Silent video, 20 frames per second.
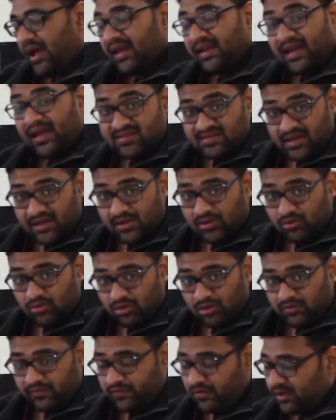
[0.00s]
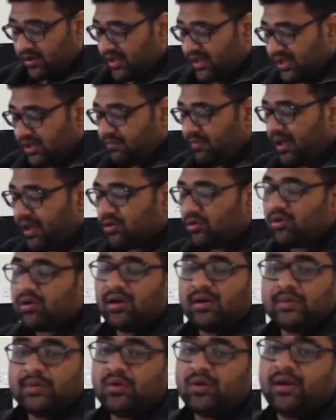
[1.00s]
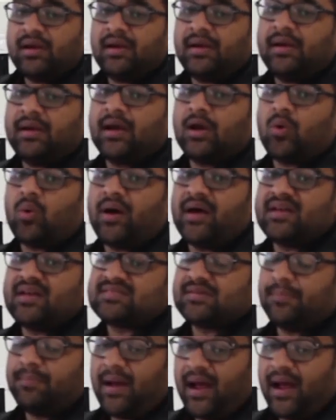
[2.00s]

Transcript: And as I told, for any microcontroller it requires a